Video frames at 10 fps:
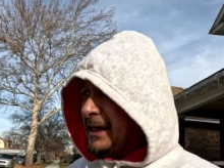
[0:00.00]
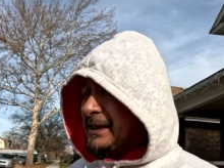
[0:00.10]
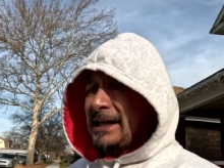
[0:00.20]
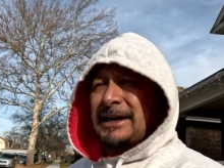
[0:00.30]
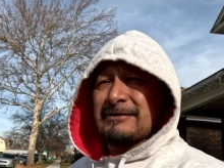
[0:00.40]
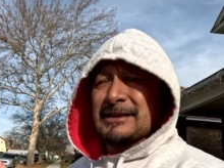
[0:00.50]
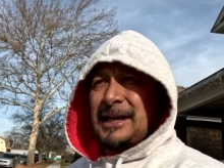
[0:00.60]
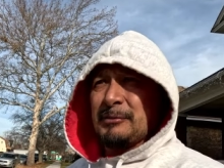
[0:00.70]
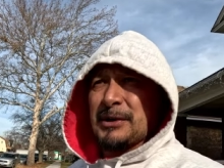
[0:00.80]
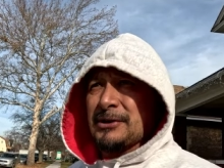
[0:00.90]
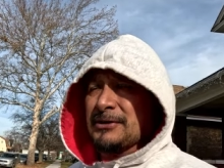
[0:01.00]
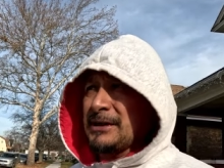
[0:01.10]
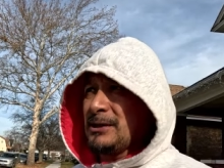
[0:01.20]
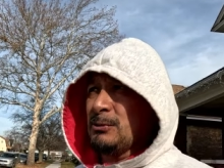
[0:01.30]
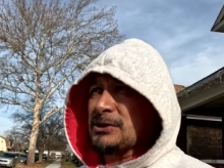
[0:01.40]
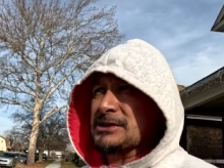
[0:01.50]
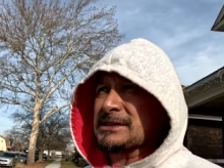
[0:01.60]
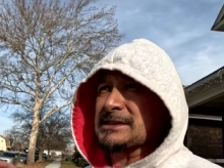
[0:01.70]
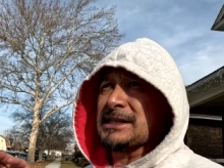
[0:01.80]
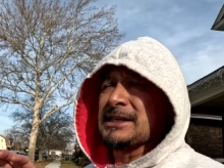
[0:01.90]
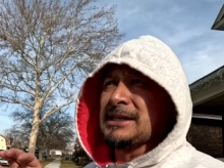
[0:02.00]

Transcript: and i have a lot better thing which is